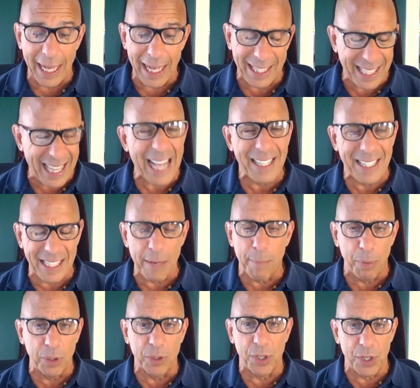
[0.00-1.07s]
It's that
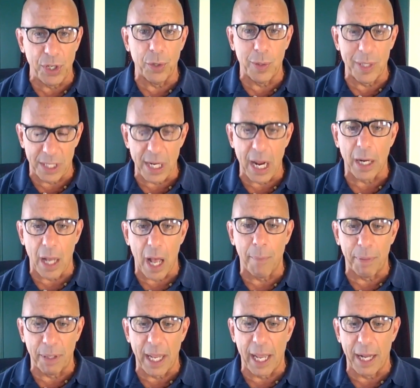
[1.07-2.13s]
simple to do. It's not
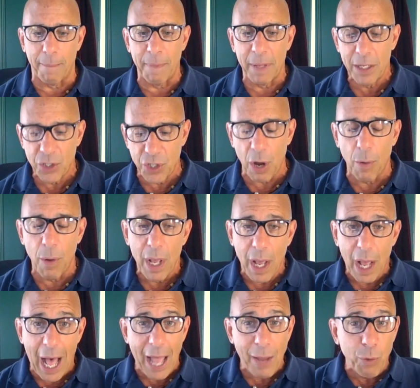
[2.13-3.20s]
complicated. So
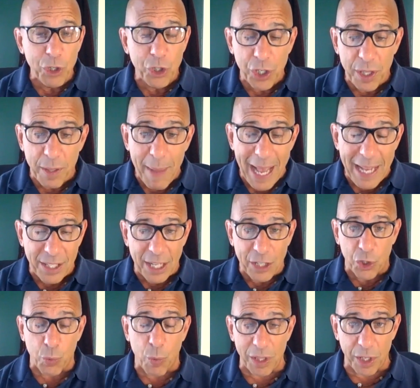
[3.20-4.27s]
I wish you the best. I
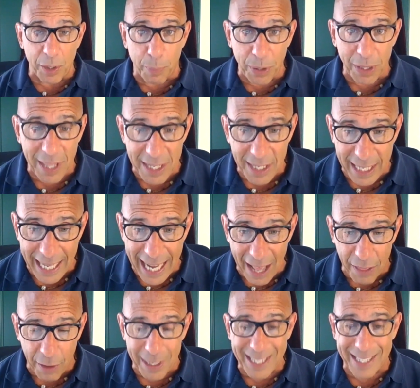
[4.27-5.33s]
just wanted to put this together.